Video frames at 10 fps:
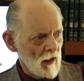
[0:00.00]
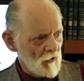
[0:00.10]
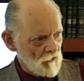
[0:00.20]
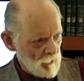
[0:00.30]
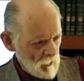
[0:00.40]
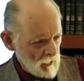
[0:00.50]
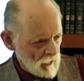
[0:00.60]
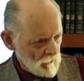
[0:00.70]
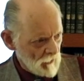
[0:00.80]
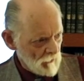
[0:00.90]

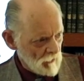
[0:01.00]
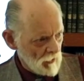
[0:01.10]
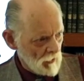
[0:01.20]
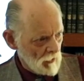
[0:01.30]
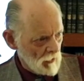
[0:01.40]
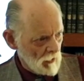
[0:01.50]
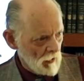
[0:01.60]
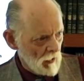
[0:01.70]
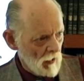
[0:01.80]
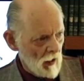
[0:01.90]
Experiences.
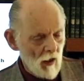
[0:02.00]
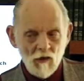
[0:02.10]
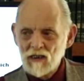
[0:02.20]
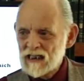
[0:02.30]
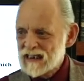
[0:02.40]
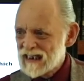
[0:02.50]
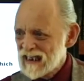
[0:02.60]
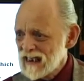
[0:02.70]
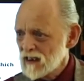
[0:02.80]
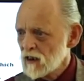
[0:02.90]
Did
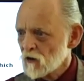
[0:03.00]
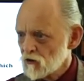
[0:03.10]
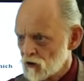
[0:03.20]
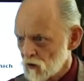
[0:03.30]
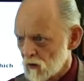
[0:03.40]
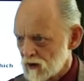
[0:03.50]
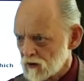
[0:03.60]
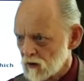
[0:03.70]
he do it?